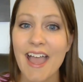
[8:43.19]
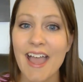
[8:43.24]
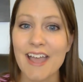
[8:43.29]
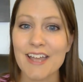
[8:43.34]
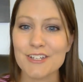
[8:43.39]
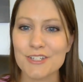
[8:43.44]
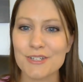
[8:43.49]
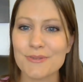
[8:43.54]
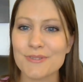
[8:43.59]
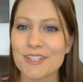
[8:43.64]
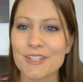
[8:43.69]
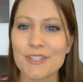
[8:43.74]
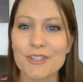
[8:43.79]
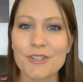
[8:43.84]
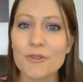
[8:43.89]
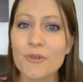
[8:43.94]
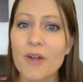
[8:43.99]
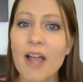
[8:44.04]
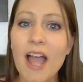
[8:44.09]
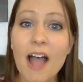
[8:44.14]
And she was like,
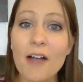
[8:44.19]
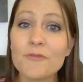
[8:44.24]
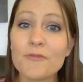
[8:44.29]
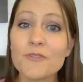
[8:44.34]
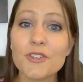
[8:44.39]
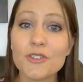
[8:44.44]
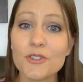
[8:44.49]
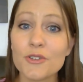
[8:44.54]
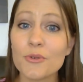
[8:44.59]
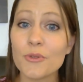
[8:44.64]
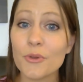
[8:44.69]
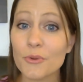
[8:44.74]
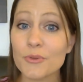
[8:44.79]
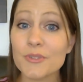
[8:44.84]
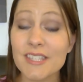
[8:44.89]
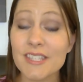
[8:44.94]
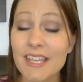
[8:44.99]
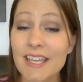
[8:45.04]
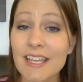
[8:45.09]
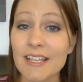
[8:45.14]
you don't have to do
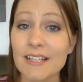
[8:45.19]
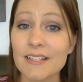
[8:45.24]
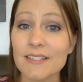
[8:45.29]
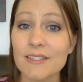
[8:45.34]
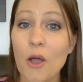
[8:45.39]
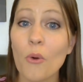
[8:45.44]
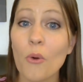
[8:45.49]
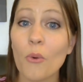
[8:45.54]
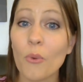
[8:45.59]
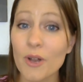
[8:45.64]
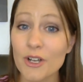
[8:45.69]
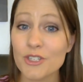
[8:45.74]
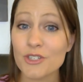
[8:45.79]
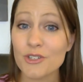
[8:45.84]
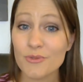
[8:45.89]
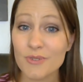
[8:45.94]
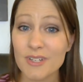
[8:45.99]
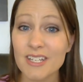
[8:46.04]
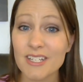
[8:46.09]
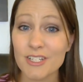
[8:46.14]
those things. What
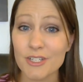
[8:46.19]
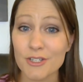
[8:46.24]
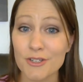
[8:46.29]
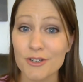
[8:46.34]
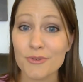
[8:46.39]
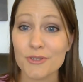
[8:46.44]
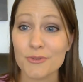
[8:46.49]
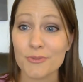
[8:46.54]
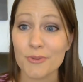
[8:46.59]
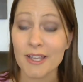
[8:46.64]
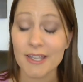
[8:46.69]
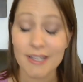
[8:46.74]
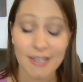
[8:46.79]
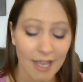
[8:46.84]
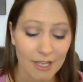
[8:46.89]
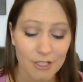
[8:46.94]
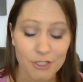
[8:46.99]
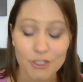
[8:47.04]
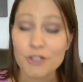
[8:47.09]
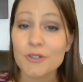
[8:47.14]
you need to do is
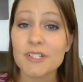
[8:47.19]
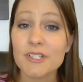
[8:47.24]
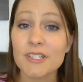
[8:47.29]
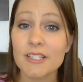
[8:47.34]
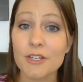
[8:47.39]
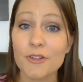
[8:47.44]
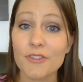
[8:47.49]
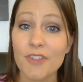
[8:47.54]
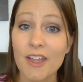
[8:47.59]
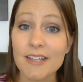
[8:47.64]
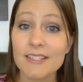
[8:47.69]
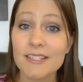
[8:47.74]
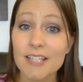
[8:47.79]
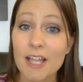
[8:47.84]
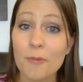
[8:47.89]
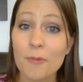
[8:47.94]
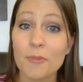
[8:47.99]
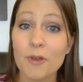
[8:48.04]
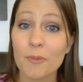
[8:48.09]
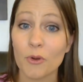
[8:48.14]
recognize you're a sinner. That's
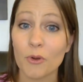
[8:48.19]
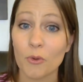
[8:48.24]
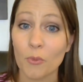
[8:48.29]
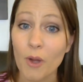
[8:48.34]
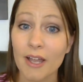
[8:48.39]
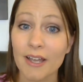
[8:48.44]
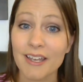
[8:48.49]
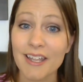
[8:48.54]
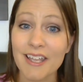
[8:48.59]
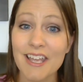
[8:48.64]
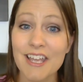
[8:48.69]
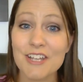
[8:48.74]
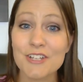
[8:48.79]
step number one.